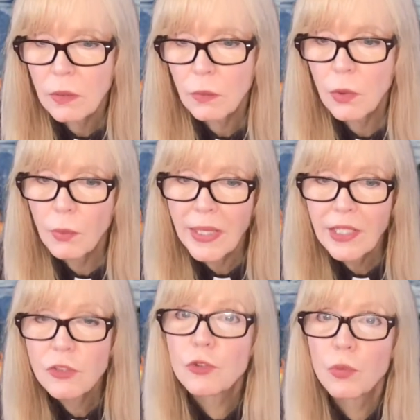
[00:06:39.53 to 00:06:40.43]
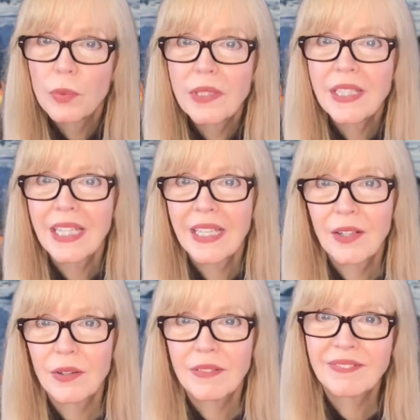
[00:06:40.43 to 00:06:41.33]
we're ready to really
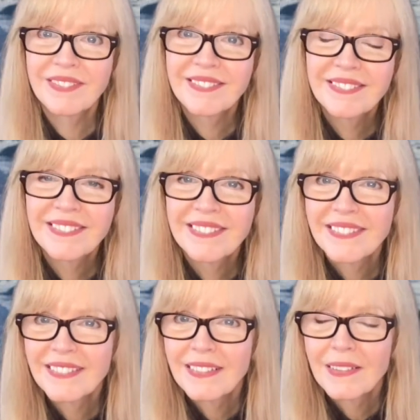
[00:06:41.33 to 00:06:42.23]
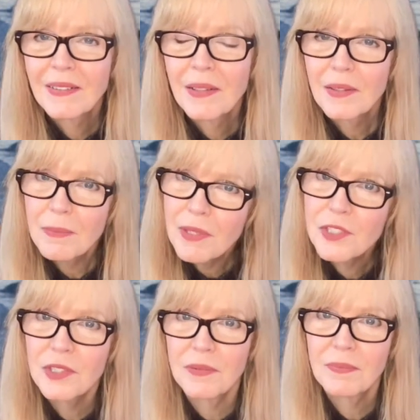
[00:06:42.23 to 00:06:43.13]
hear the mission.